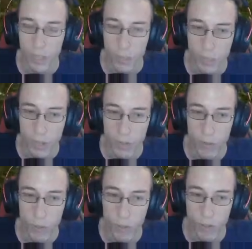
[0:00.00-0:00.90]
Nothing better
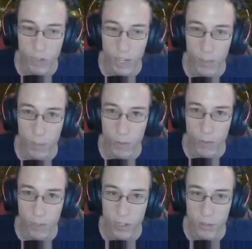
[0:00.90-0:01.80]
than requesting ammo
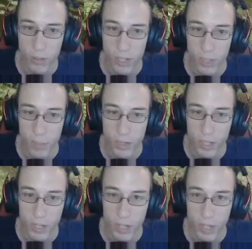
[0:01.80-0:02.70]
a single time
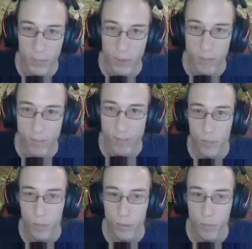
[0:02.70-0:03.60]
and getting ammo.
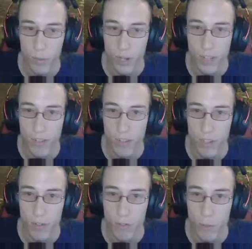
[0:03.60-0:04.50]
People with brain
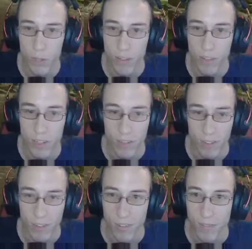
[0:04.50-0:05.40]
cells do
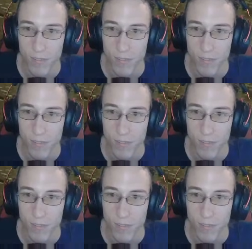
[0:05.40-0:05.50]
exist.